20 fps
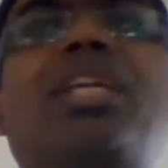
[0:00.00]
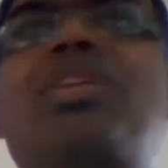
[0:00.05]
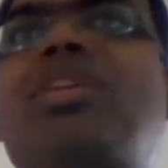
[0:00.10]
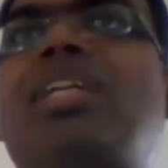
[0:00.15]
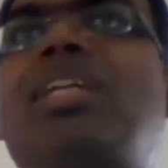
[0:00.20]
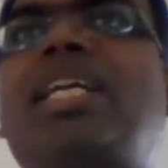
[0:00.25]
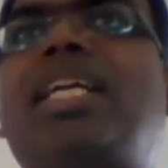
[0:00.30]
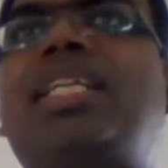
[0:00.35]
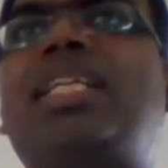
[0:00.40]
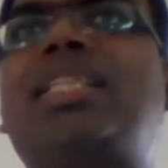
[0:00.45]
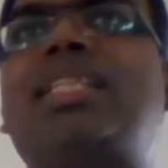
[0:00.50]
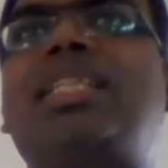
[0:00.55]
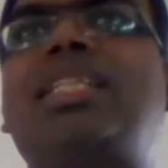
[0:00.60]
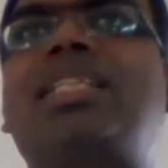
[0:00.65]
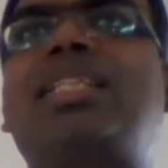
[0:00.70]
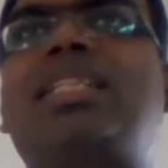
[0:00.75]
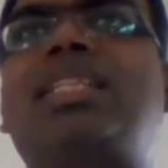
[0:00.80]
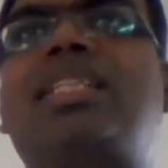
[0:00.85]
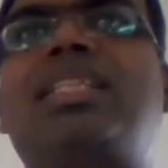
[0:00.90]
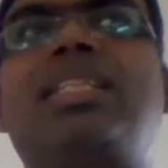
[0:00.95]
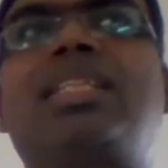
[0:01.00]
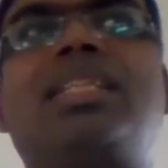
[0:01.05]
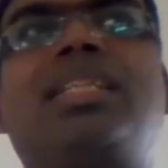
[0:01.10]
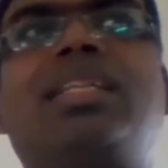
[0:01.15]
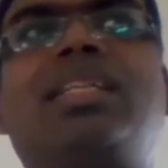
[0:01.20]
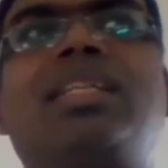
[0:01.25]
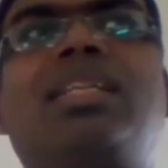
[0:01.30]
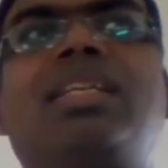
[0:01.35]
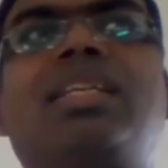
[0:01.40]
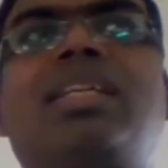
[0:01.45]
electrodialysis,
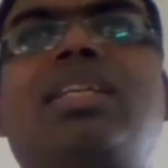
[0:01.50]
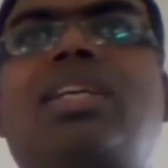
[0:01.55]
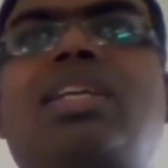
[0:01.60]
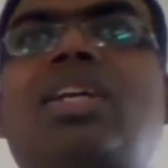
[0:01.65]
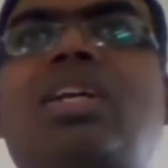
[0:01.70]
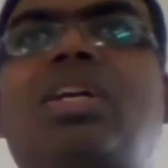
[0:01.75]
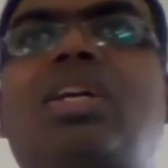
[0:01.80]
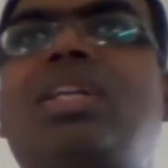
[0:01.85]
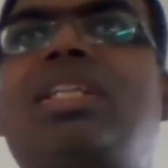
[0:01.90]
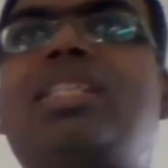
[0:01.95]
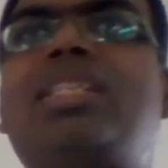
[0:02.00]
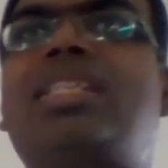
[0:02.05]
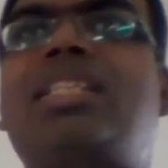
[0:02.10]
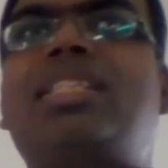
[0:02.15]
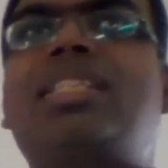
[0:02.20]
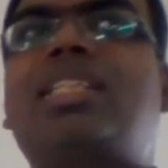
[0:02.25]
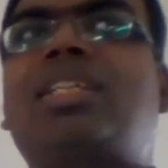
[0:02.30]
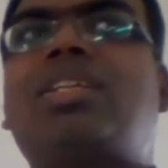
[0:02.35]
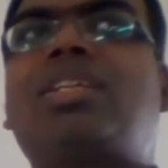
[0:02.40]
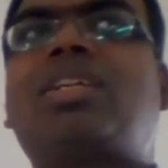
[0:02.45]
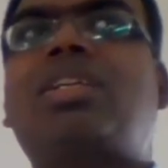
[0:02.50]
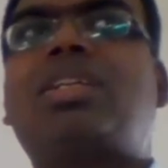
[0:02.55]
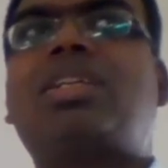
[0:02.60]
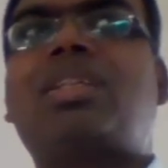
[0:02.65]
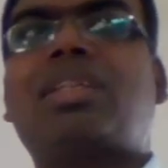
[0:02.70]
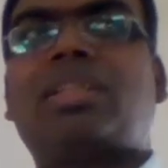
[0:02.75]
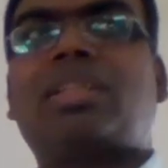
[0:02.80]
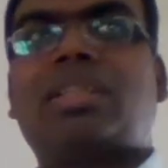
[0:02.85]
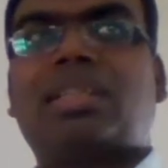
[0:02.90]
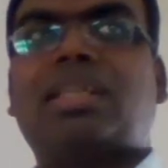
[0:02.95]
all these things are
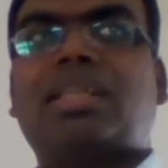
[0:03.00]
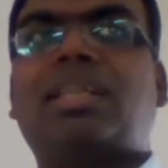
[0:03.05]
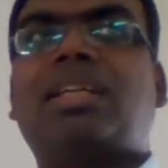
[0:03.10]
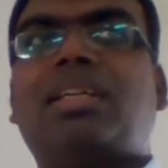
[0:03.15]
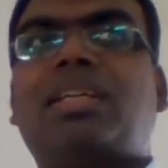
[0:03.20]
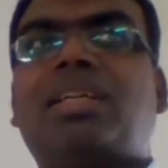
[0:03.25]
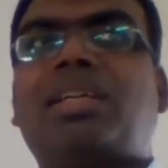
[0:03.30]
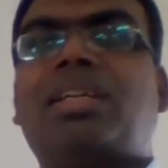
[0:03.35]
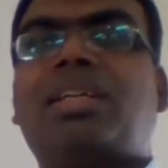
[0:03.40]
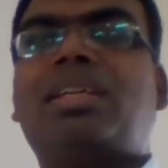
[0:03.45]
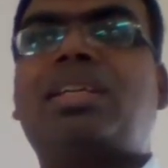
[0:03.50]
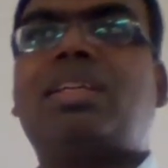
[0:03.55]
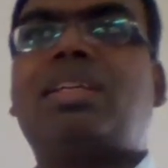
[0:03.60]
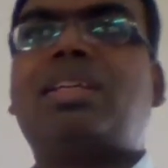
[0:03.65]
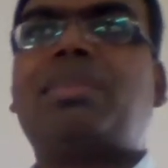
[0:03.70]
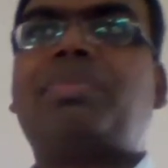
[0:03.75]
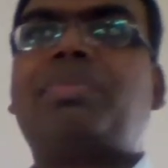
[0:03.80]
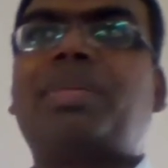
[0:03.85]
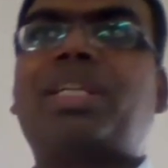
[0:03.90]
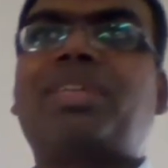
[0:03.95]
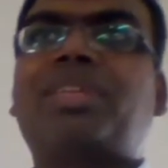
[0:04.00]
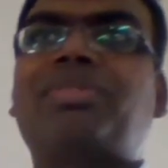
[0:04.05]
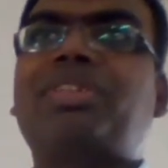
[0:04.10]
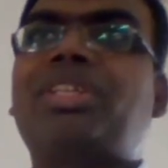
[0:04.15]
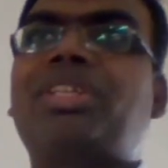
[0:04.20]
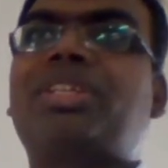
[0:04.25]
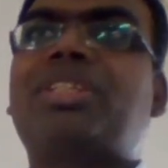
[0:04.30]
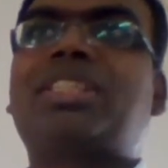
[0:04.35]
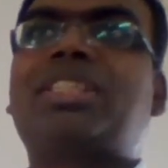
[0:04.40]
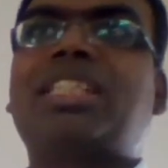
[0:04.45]
not part
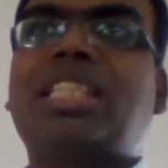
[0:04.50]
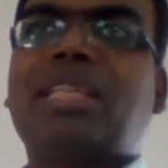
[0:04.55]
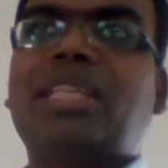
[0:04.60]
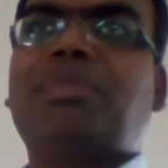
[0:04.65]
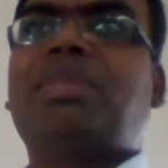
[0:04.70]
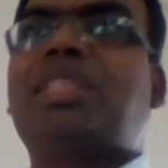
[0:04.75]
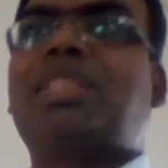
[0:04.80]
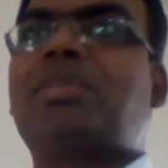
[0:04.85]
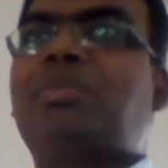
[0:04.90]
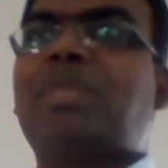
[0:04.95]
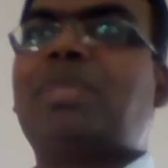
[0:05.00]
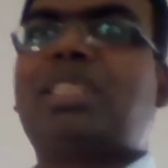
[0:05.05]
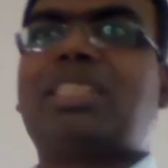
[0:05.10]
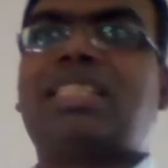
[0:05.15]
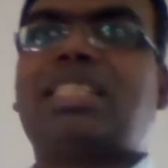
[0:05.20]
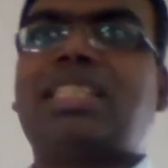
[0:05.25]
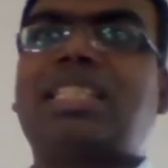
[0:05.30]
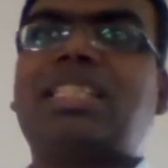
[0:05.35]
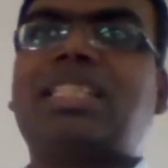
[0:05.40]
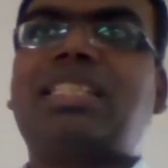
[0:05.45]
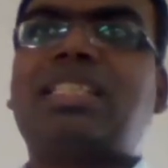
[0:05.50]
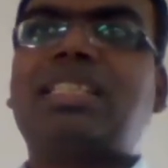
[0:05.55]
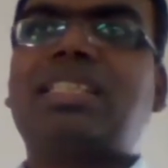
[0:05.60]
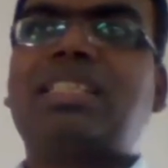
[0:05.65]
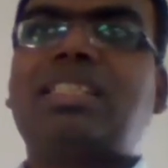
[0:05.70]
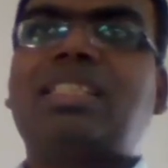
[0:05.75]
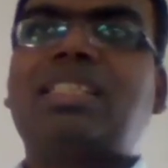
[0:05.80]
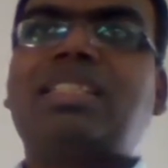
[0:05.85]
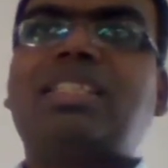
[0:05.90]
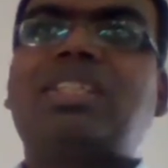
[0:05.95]
of your syllabus per se.
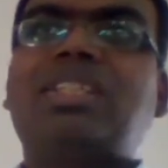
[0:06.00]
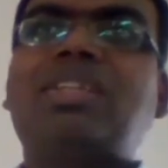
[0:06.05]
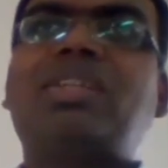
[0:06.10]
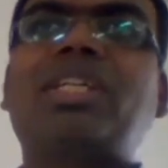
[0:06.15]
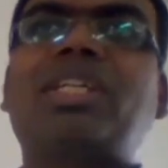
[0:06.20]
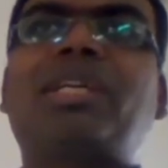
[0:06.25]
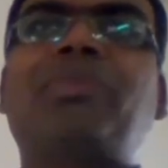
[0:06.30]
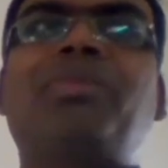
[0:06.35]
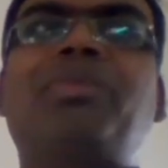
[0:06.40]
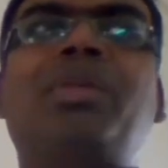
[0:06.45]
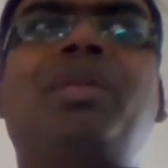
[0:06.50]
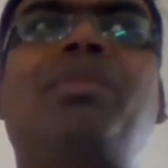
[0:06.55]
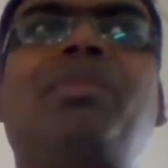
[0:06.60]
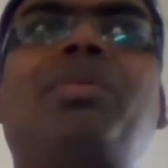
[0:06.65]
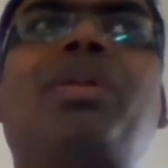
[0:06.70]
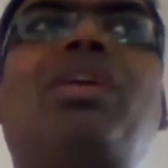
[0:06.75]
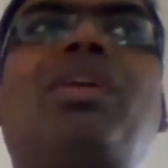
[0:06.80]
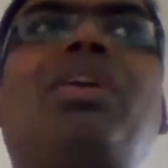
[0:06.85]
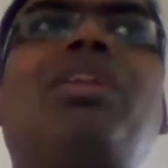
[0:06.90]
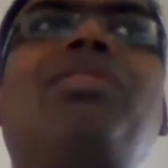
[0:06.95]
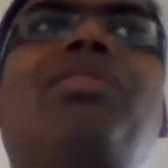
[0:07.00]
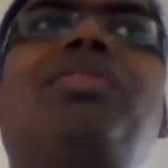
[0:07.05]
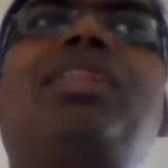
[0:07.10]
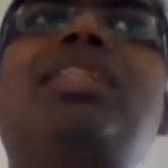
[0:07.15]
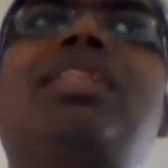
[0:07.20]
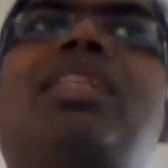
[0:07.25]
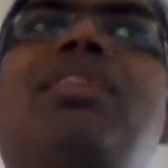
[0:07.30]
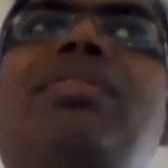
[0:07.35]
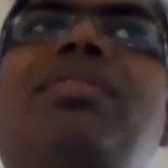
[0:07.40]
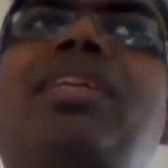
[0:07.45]
Okay, but all
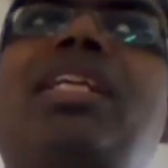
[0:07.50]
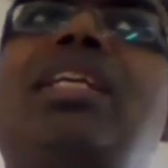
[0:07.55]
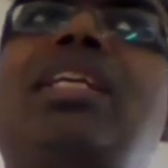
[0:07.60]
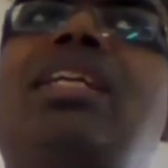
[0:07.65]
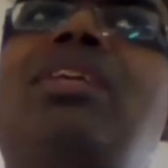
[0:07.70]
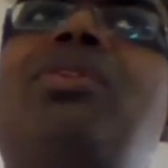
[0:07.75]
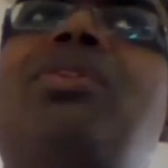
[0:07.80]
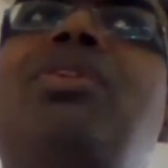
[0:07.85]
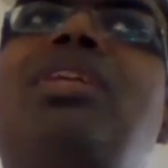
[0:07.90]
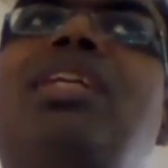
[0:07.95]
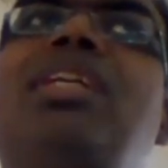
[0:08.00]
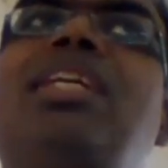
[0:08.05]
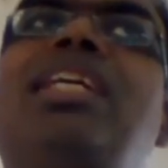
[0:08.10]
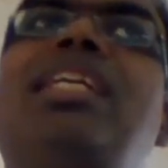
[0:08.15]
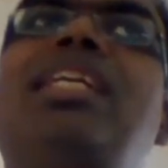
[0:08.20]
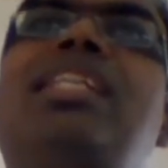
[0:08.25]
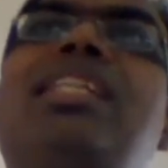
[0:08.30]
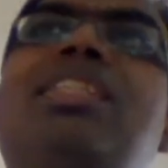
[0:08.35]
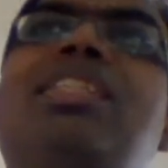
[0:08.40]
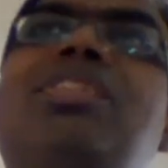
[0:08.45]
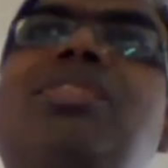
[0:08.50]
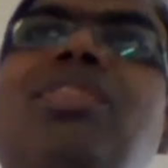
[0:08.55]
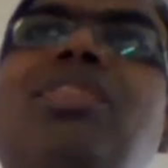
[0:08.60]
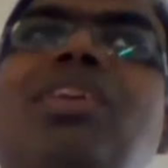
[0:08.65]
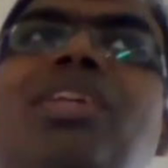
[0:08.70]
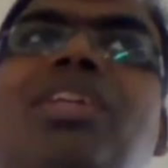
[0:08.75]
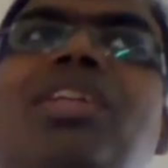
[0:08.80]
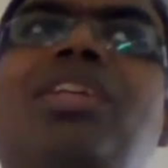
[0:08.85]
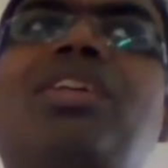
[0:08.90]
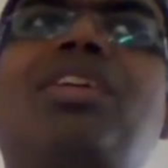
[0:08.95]
of these are very good agents
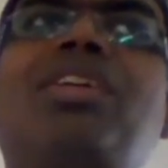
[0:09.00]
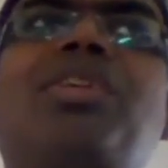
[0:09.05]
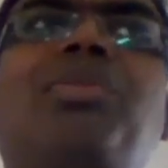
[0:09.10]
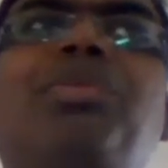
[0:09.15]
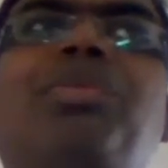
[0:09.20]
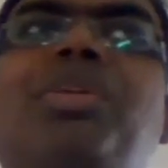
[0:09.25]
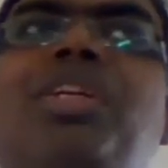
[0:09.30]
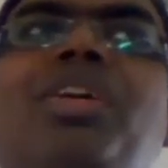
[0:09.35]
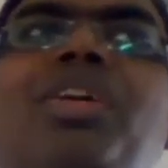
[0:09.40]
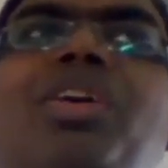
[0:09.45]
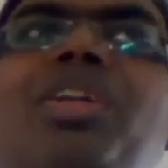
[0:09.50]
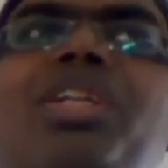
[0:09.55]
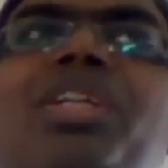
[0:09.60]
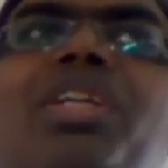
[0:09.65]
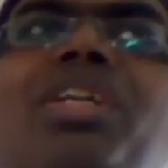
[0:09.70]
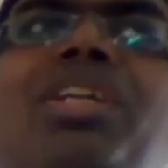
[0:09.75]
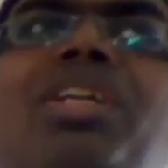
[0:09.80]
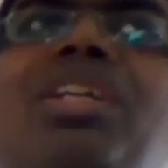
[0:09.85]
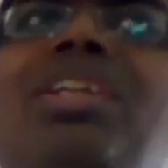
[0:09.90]
for removing all